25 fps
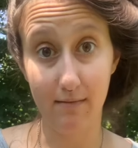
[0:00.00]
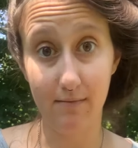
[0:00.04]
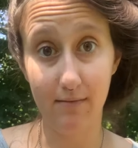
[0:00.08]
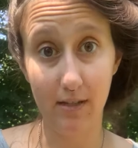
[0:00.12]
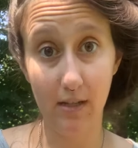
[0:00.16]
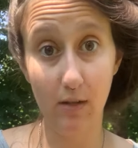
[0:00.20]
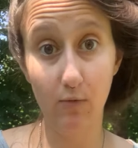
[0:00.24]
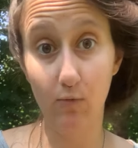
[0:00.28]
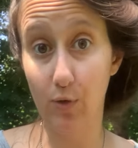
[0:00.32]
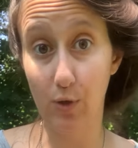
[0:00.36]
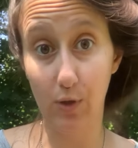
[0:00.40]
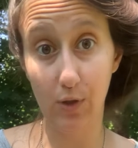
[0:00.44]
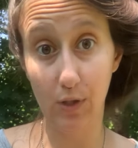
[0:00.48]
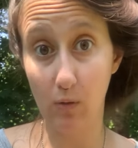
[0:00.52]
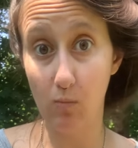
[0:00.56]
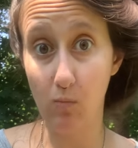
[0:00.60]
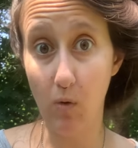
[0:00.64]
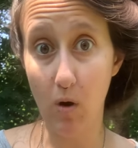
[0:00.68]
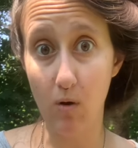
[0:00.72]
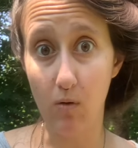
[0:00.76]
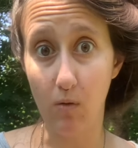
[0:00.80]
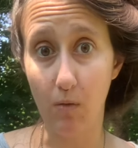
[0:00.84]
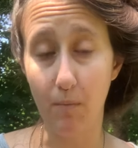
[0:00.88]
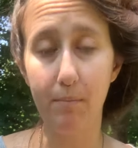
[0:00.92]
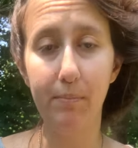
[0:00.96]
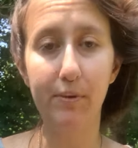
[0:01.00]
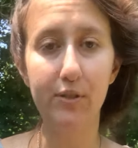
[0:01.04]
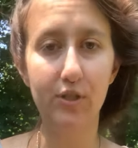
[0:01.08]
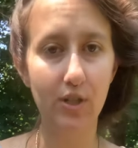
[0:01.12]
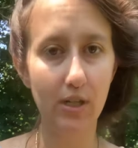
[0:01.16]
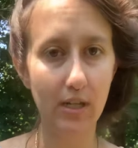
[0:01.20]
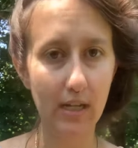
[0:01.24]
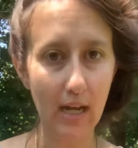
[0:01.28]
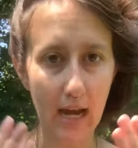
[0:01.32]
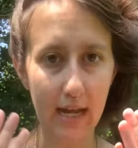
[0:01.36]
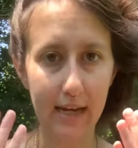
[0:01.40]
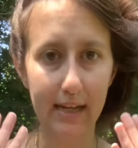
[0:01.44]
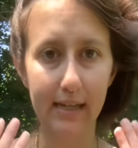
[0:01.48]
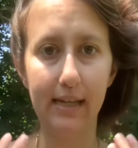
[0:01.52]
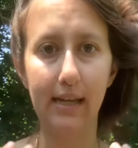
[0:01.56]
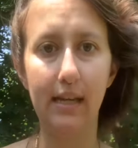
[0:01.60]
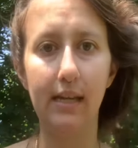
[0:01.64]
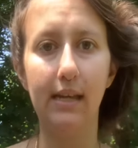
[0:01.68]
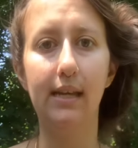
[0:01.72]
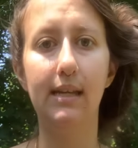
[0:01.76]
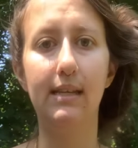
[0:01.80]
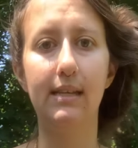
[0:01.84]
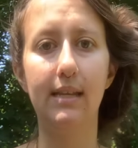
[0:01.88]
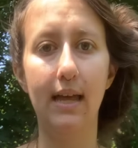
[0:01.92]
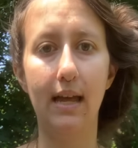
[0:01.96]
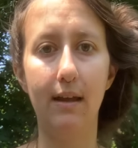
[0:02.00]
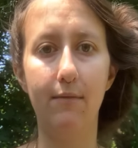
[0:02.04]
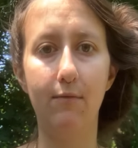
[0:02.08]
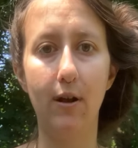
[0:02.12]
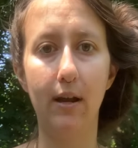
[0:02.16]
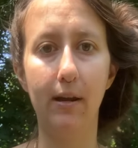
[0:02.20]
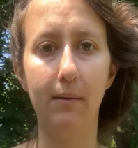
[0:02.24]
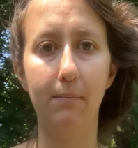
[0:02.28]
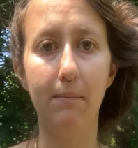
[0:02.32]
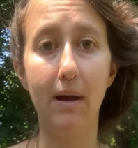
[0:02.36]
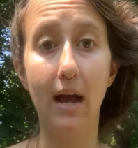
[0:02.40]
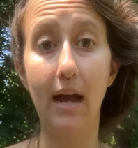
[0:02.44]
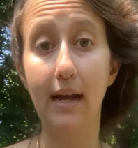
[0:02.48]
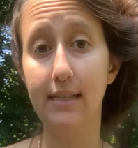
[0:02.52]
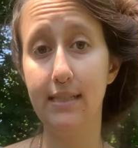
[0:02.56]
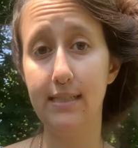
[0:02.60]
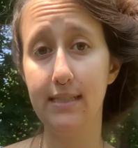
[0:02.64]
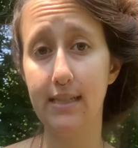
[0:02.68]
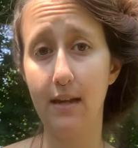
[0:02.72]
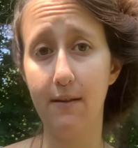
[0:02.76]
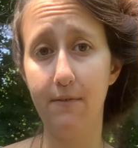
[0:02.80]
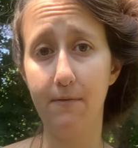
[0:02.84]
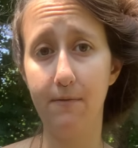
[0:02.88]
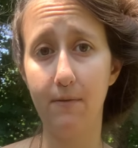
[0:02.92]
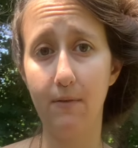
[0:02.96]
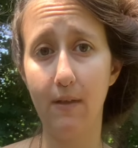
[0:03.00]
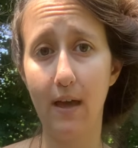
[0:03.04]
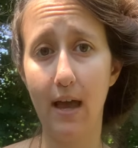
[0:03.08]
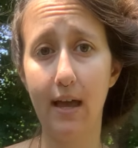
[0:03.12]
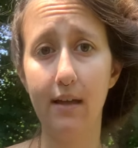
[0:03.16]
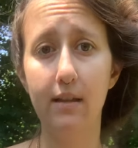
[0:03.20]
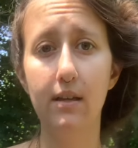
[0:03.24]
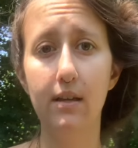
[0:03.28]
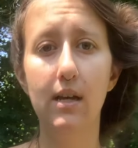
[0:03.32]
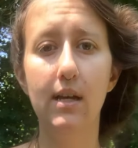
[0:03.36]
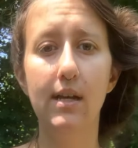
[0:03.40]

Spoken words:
It really won't, but you gotta get in that right mindset for that.